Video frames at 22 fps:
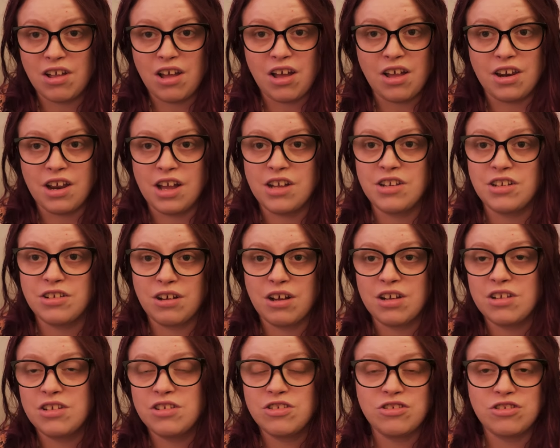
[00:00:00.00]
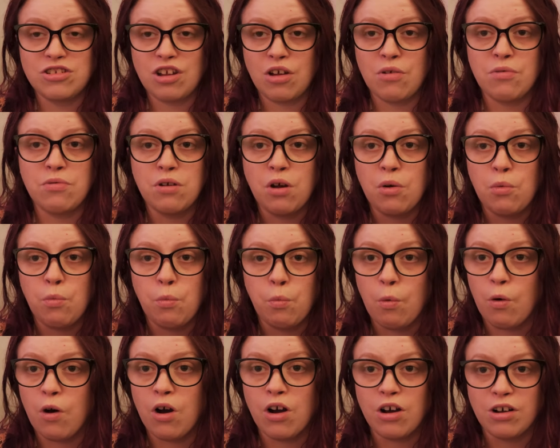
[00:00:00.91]
And I just don't know
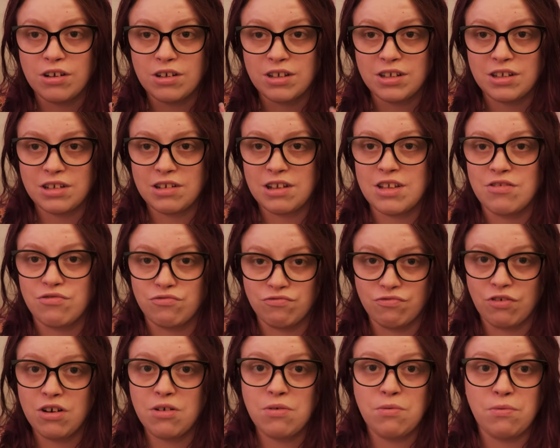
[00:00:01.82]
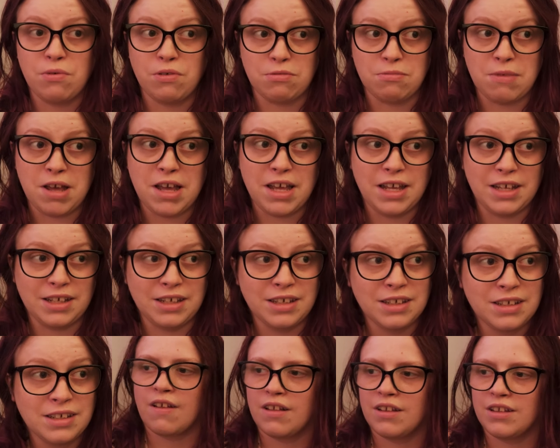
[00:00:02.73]
what is wrong with me.
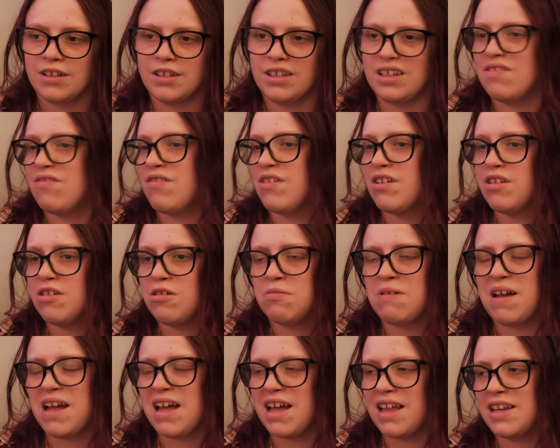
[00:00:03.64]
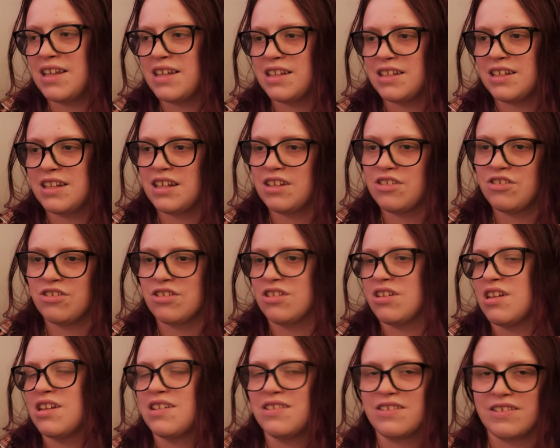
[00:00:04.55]
Giving up any
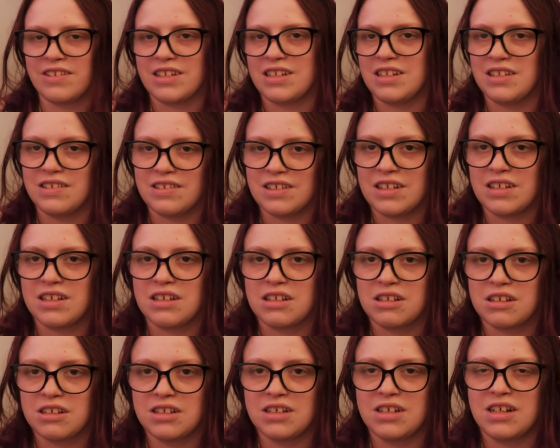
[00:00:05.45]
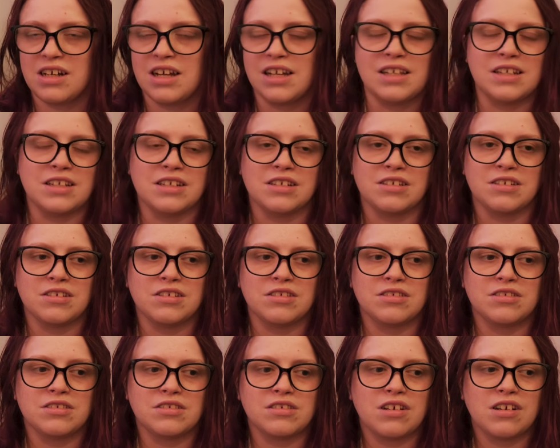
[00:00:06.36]
addiction isn't easy.
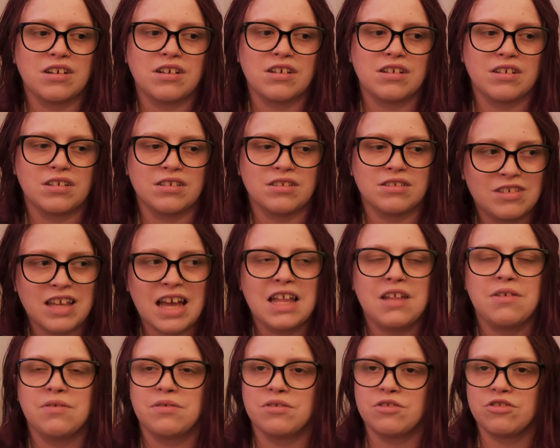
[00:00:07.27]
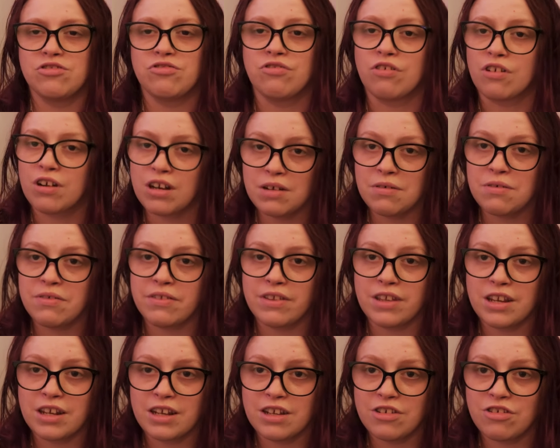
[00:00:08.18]
And to anyone struggling
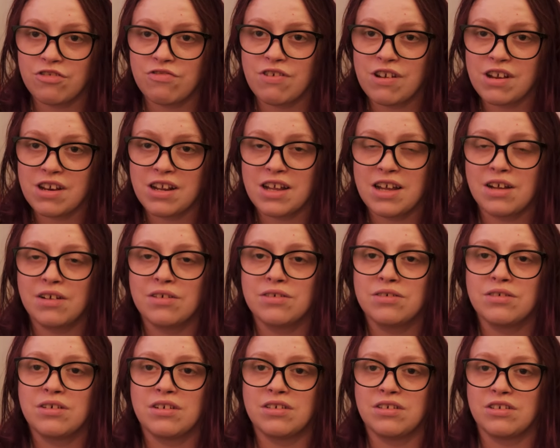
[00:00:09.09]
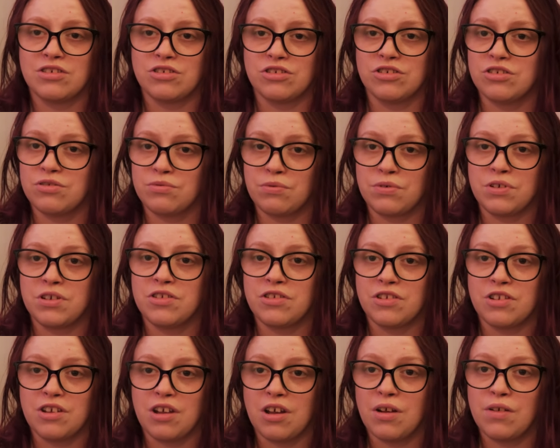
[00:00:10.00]
with addiction right now, I just want you
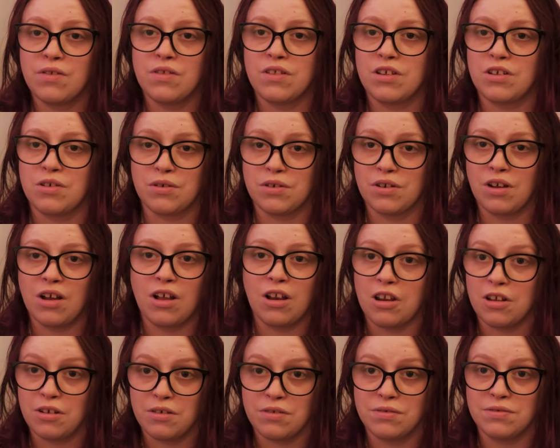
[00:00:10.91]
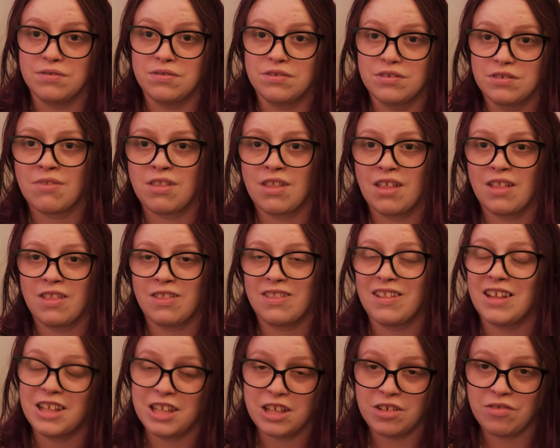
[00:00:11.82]
to know that you're not alone.
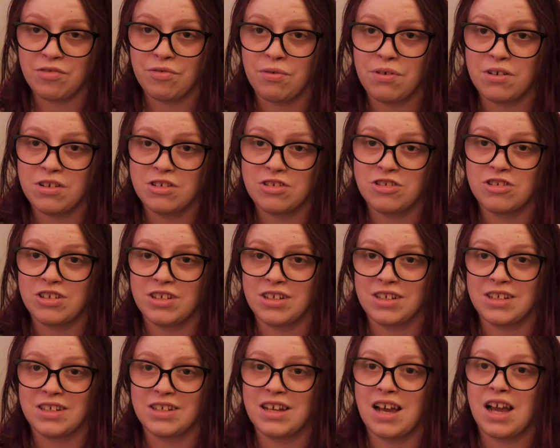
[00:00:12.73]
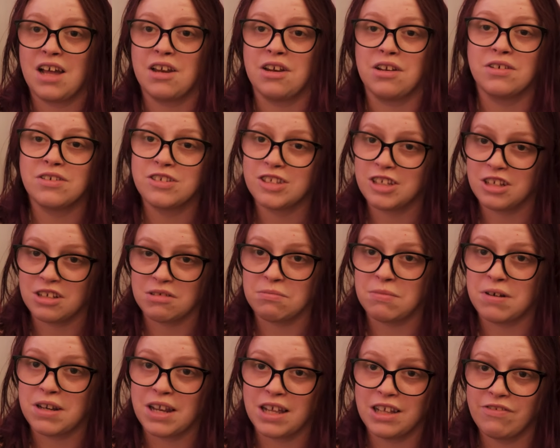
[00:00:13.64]
Thank you for watching, and I'll see you
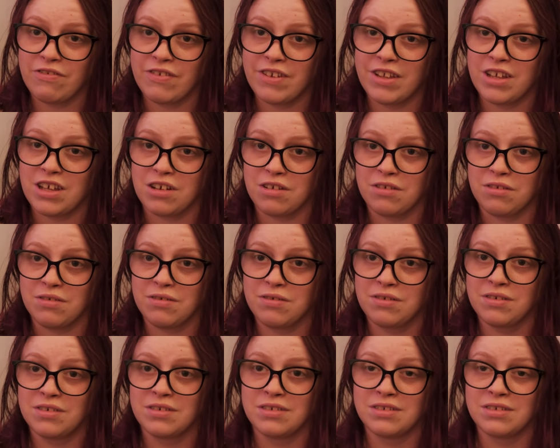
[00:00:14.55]
on my next video.